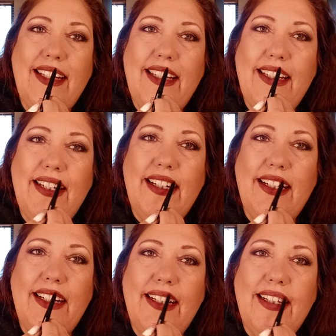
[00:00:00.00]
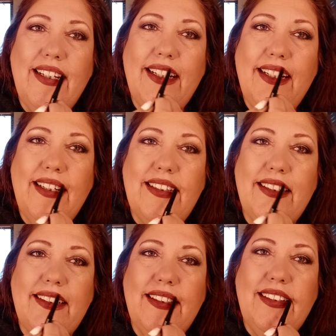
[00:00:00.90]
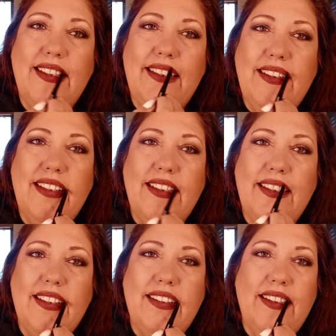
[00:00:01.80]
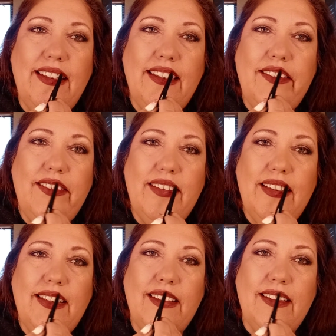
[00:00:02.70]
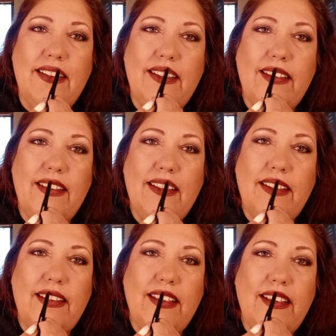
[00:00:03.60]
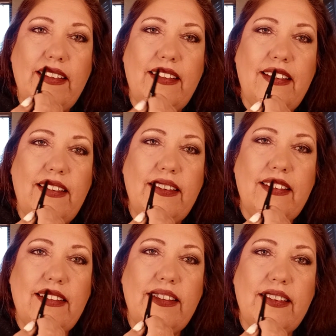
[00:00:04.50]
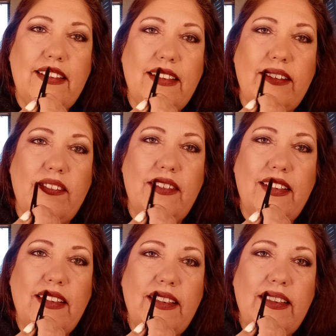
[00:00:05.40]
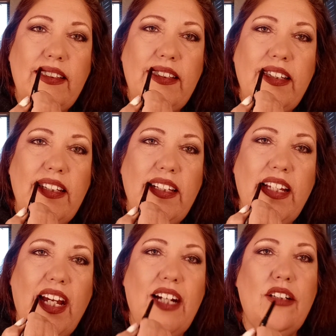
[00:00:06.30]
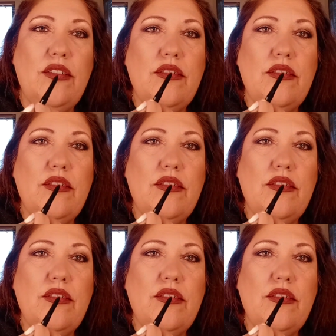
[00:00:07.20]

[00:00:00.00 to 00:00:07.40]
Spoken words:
Yeah, the house got to tell him to get the F out. They are. He's gonna tell him, get out.